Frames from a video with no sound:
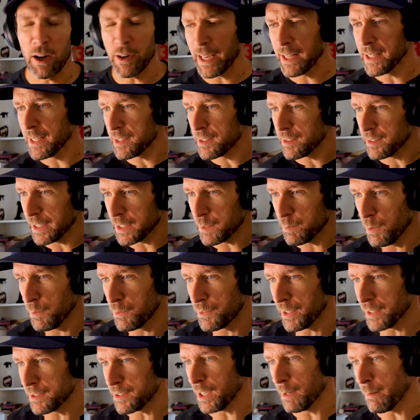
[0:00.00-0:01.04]
Okay, let's
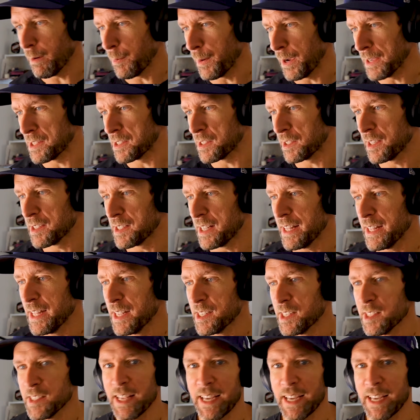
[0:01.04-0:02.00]
talk about process. Cause this is